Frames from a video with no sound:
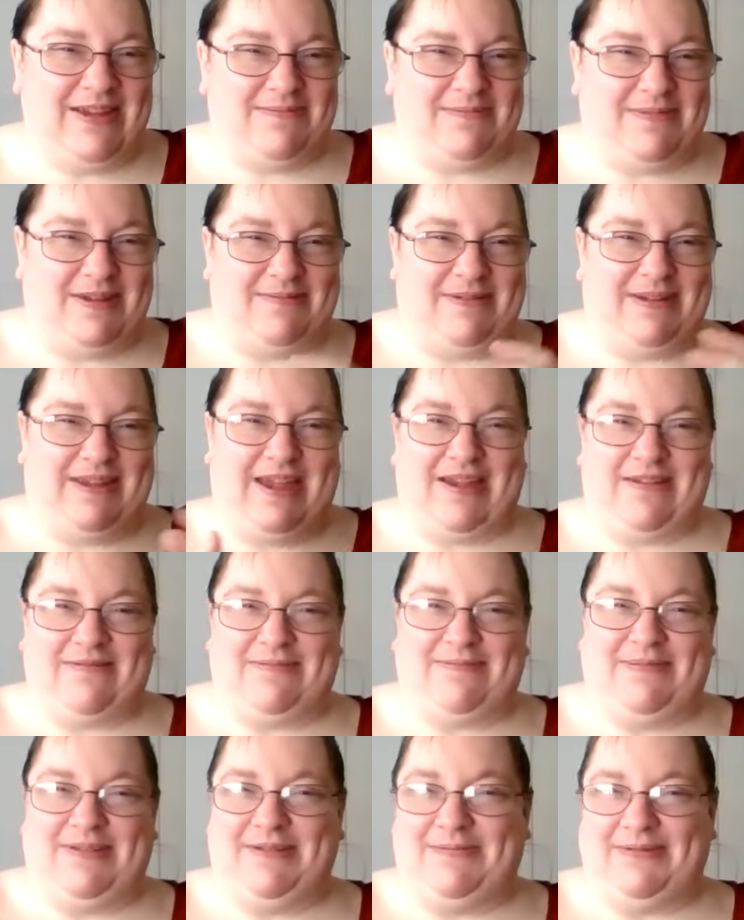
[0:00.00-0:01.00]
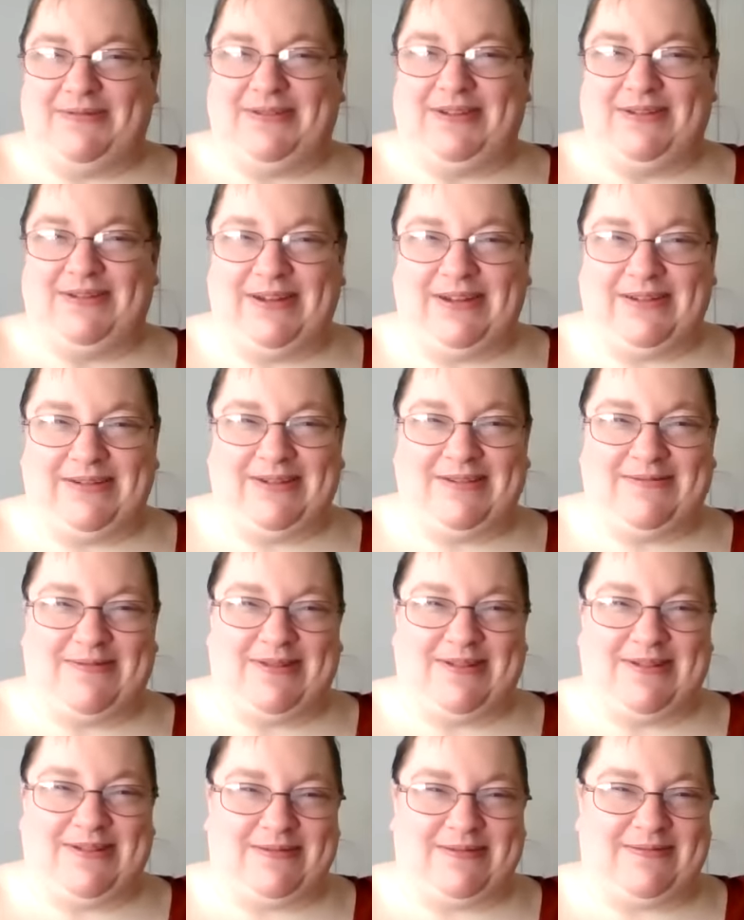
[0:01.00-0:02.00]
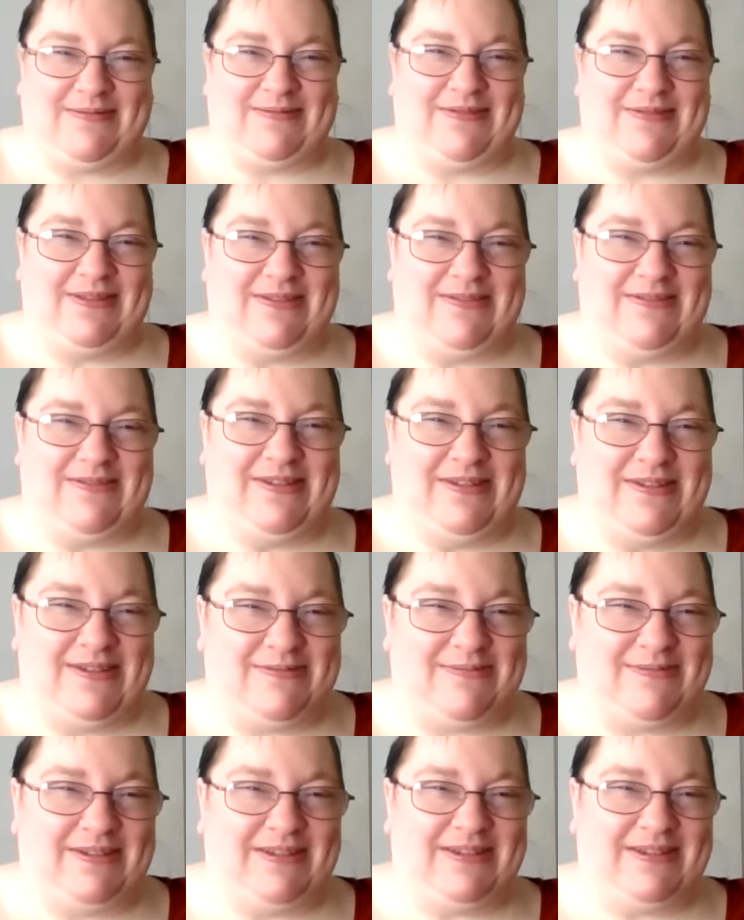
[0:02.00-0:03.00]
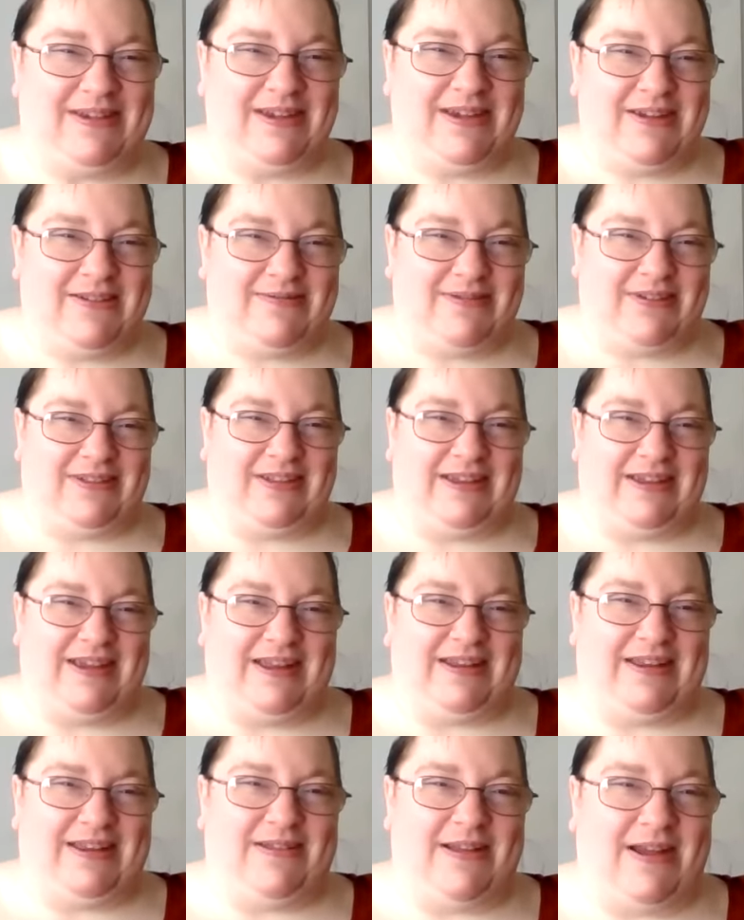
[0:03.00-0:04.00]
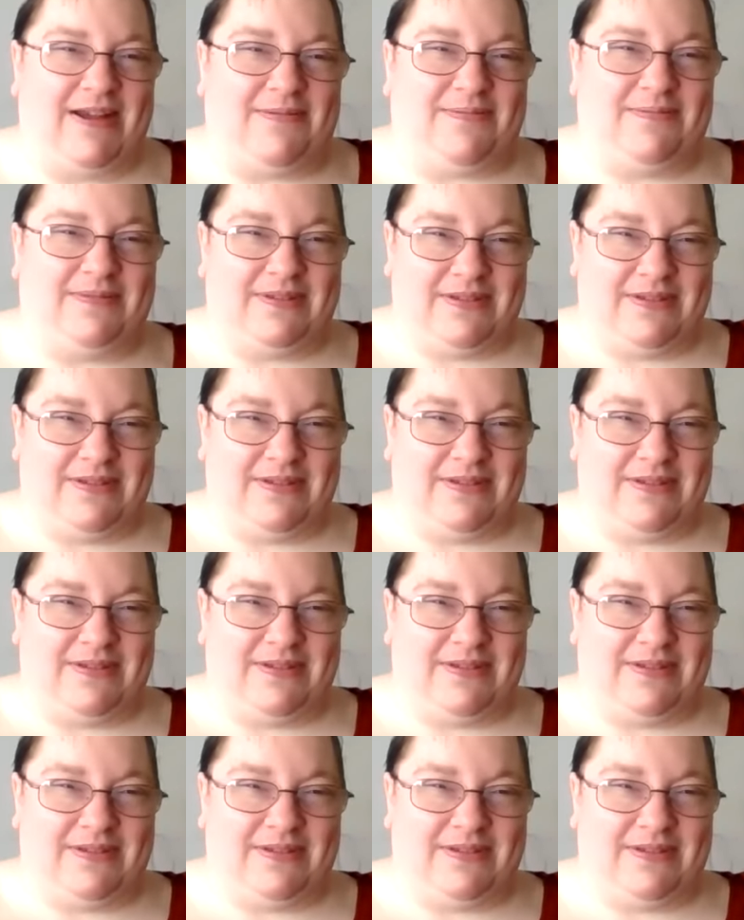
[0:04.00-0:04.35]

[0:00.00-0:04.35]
maybe having people you know come on for the film and really getting um,